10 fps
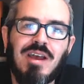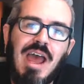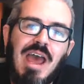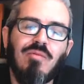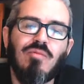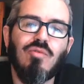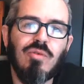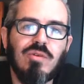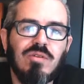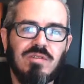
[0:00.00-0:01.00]
and
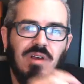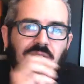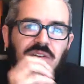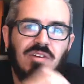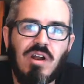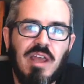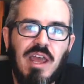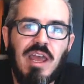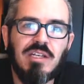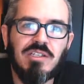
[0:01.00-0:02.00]
rulers of a dark
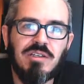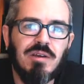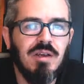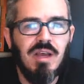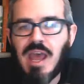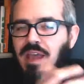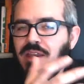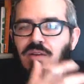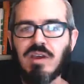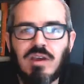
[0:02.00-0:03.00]
age. And
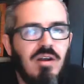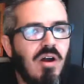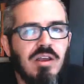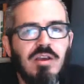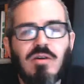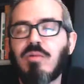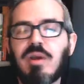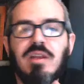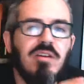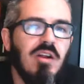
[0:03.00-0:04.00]
you could argue, are we
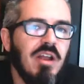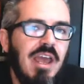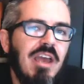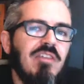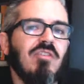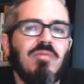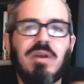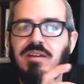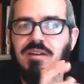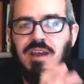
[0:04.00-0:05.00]
in a dark age? Are we
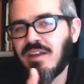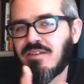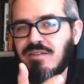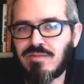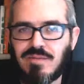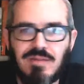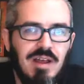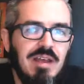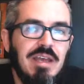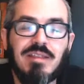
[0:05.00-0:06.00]
in an age of
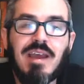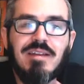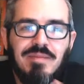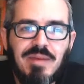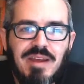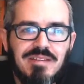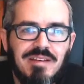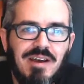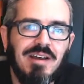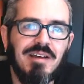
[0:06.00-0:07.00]
enlightenment?
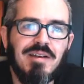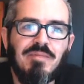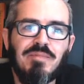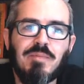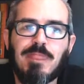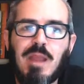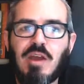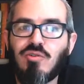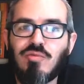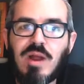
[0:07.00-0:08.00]
A
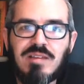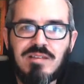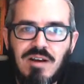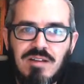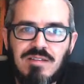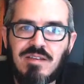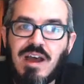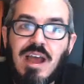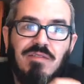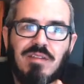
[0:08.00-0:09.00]
new renaissance, as
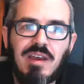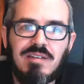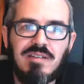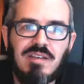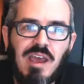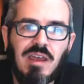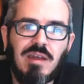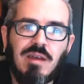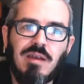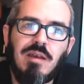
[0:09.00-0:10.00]
I even like to say.
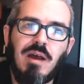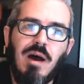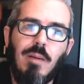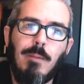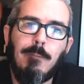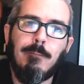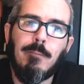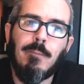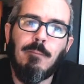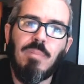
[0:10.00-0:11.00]

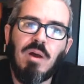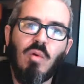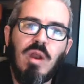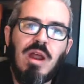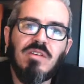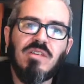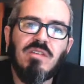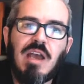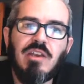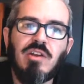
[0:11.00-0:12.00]
But whatever
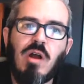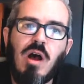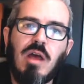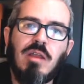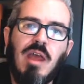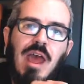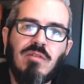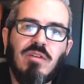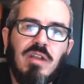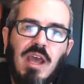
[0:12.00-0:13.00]
side you're on,
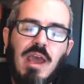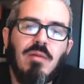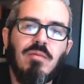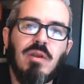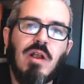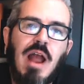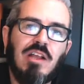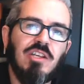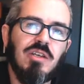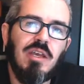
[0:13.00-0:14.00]
every day we are
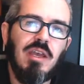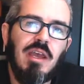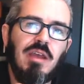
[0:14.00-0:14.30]
actually in